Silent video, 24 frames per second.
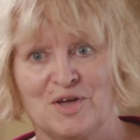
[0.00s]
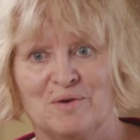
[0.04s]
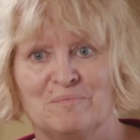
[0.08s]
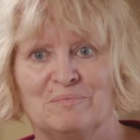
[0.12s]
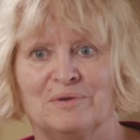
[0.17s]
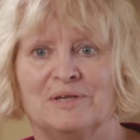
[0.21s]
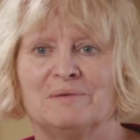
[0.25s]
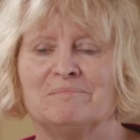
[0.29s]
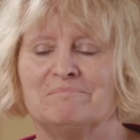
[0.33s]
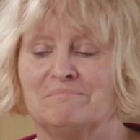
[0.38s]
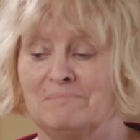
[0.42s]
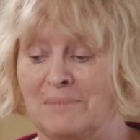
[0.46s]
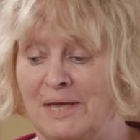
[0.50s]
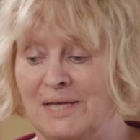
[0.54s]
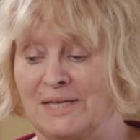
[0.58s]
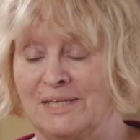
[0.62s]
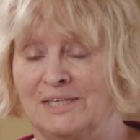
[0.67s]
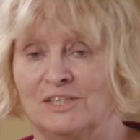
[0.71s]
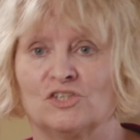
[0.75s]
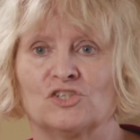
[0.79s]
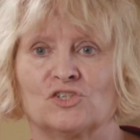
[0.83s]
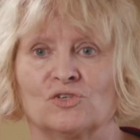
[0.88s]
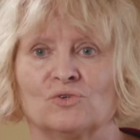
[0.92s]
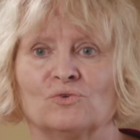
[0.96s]
but it
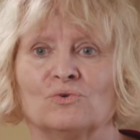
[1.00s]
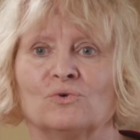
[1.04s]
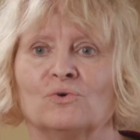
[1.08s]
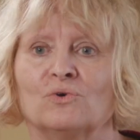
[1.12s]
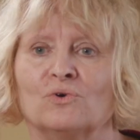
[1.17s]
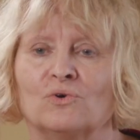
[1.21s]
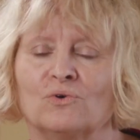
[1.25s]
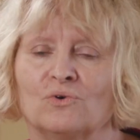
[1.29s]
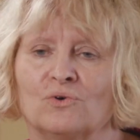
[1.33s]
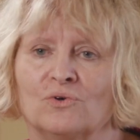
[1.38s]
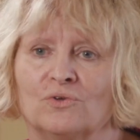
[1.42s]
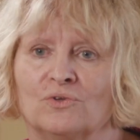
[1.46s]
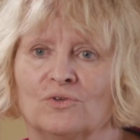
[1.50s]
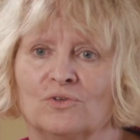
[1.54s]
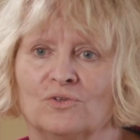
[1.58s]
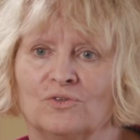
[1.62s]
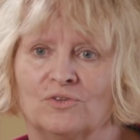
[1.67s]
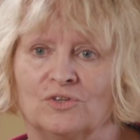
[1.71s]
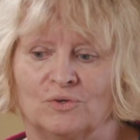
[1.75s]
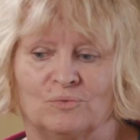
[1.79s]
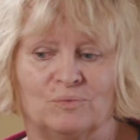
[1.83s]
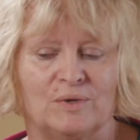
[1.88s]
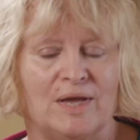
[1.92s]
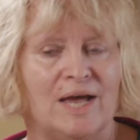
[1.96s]
made sure
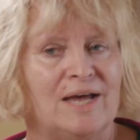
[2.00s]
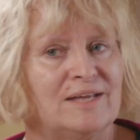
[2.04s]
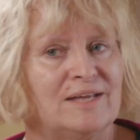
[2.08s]
that we